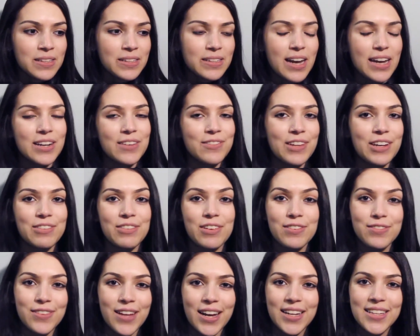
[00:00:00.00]
kind of like
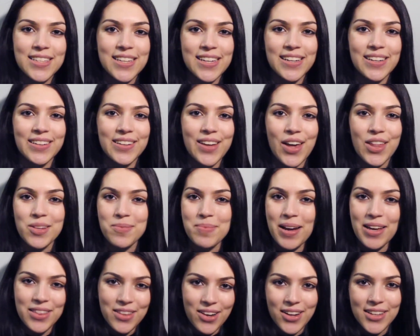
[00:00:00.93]
reflect and gather
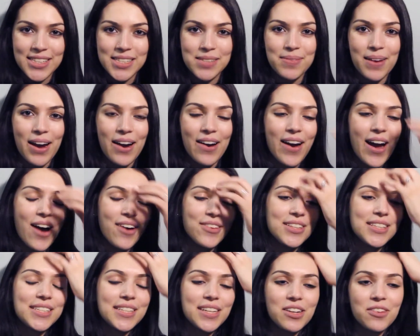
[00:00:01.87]
my thoughts about how
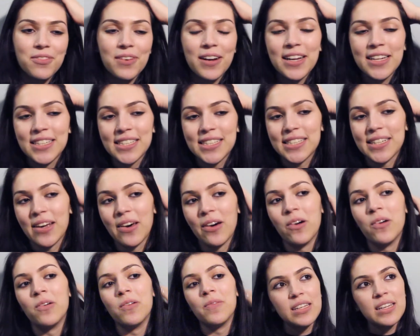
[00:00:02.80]
this year went.
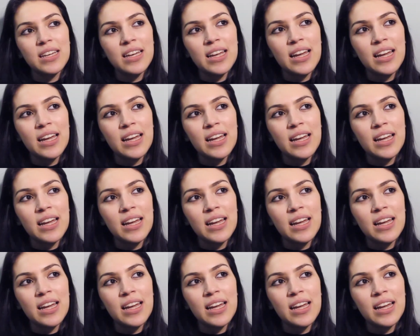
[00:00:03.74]
So